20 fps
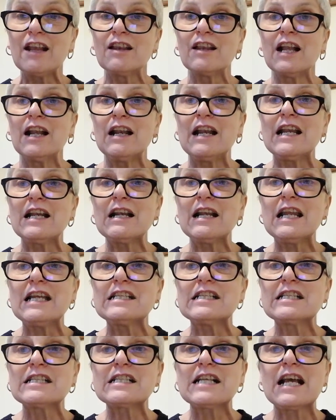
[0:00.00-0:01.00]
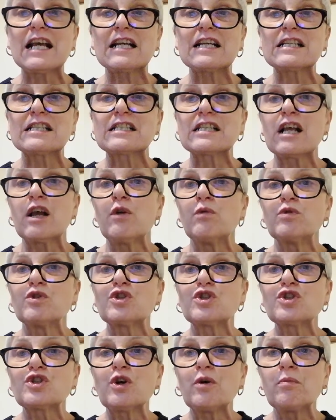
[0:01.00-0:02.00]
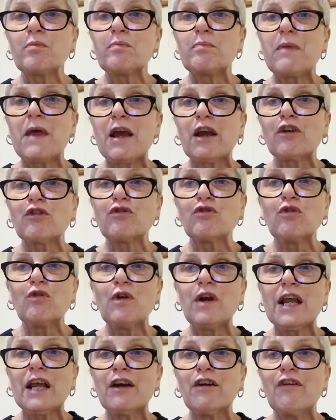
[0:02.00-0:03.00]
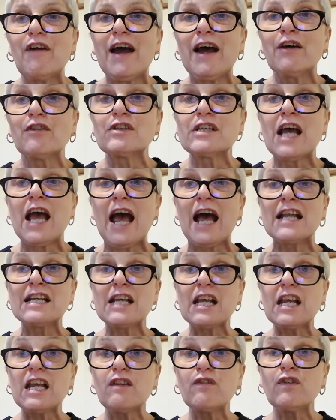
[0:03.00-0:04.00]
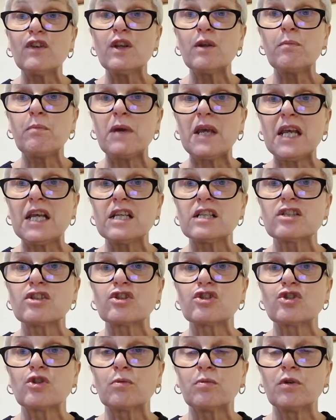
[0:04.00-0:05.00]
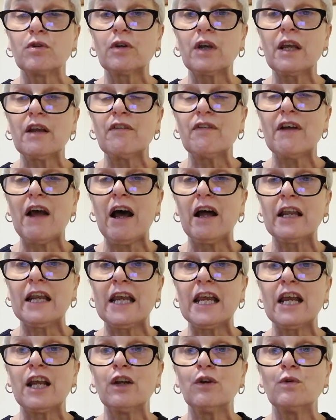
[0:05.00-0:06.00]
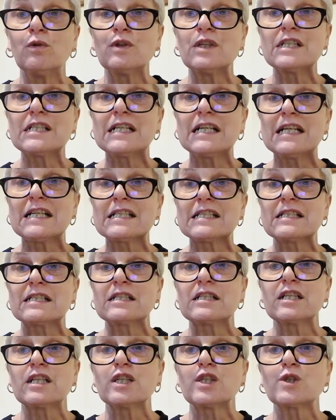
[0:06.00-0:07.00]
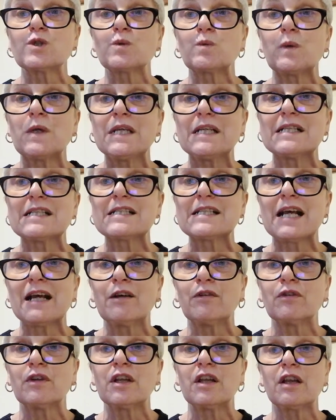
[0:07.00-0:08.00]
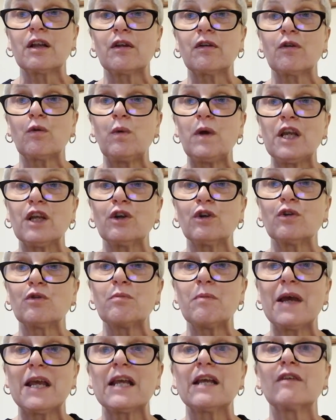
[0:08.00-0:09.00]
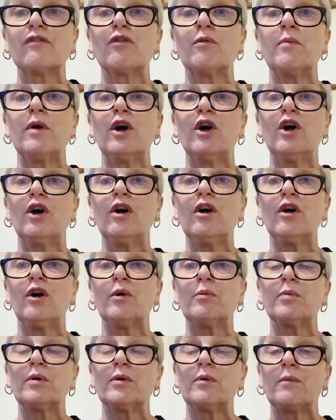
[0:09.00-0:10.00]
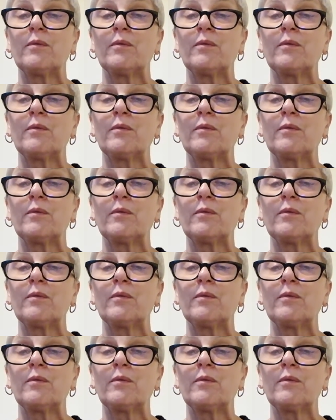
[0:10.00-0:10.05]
The little insects would stop their crawling around, and even the bees stopped looking for honey in order to listen to the sweet sound that the queen could make from her harp.